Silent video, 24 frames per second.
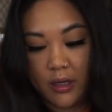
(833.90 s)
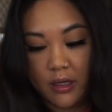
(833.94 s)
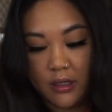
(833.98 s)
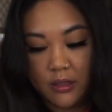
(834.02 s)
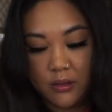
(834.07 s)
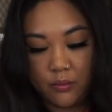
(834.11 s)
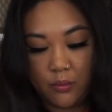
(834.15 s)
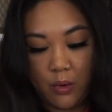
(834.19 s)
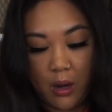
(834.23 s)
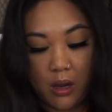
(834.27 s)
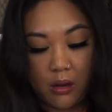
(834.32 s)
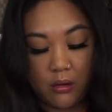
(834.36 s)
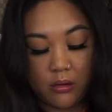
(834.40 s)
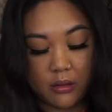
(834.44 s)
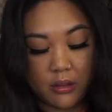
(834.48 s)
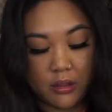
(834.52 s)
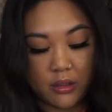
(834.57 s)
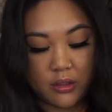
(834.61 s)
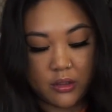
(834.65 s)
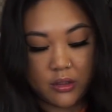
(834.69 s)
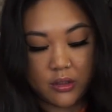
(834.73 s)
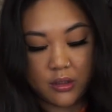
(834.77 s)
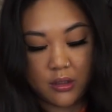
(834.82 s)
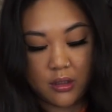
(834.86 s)
guess, wow, and
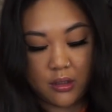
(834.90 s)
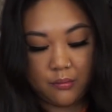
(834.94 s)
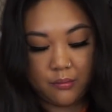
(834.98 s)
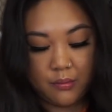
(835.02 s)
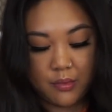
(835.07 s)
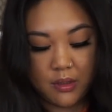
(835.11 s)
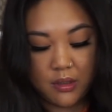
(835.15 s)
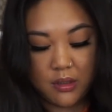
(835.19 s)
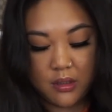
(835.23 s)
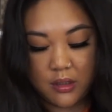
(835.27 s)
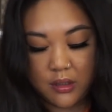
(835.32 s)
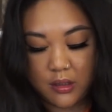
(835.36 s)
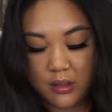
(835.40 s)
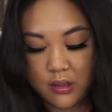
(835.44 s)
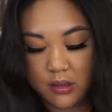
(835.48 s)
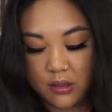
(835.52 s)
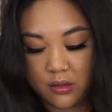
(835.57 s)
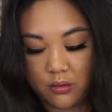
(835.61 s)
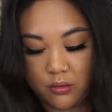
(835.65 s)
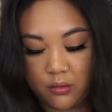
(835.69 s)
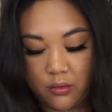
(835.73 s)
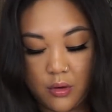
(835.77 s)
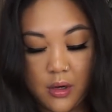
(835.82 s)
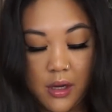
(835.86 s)
it just comes in this
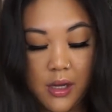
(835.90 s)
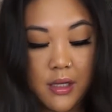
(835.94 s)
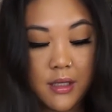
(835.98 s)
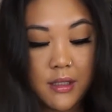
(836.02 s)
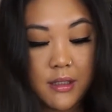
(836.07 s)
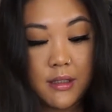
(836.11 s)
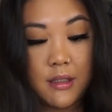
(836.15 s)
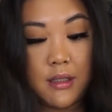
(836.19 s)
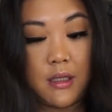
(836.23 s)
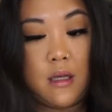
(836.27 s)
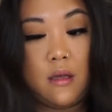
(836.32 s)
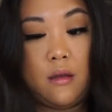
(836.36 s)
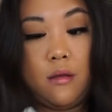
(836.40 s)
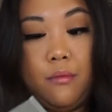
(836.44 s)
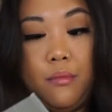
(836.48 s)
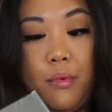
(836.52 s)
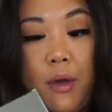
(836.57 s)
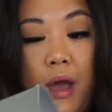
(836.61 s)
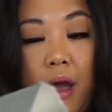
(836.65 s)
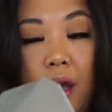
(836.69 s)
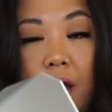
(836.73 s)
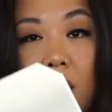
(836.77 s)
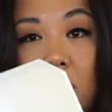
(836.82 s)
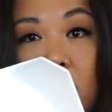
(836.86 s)
crazy
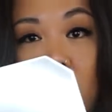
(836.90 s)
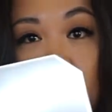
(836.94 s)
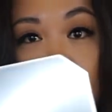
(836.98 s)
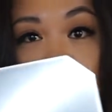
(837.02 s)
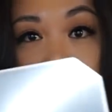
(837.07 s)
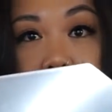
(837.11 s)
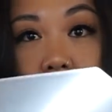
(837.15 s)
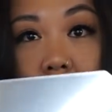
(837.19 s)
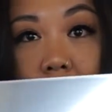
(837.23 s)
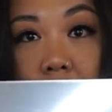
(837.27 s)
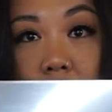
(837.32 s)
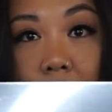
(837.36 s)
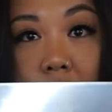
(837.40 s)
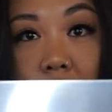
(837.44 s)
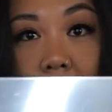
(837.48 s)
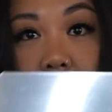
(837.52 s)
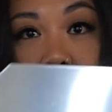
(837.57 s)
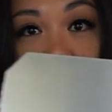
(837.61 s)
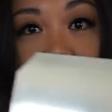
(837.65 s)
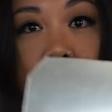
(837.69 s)
pack here.